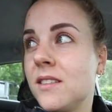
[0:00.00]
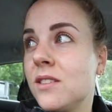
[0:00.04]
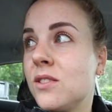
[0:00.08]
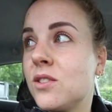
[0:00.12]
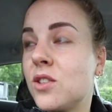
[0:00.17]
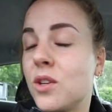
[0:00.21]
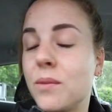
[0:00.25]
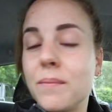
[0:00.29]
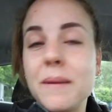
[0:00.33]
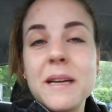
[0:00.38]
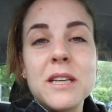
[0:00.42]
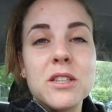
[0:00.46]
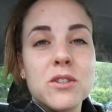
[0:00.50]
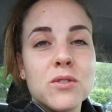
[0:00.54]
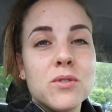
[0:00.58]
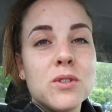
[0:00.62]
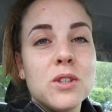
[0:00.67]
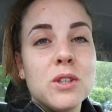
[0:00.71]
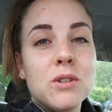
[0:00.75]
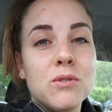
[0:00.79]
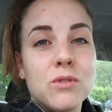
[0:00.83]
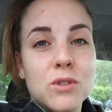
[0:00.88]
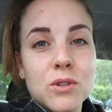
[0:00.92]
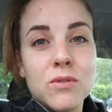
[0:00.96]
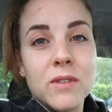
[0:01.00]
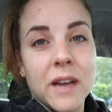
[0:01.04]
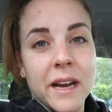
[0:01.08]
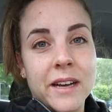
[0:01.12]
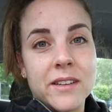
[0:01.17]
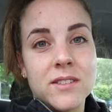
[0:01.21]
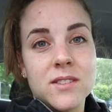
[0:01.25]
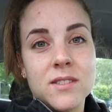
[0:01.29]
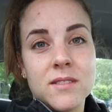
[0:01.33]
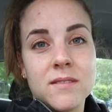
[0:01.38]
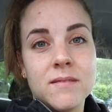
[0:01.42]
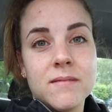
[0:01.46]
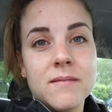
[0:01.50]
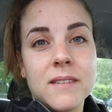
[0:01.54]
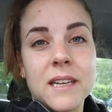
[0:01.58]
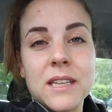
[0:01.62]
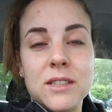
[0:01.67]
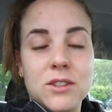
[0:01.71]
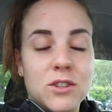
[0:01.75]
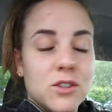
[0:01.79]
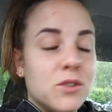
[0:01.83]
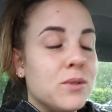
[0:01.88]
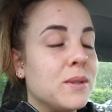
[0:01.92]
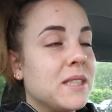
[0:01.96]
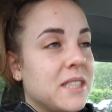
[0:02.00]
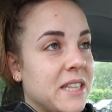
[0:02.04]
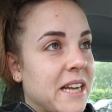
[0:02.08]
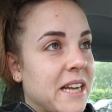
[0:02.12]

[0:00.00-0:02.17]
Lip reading: So make sure you do that and do it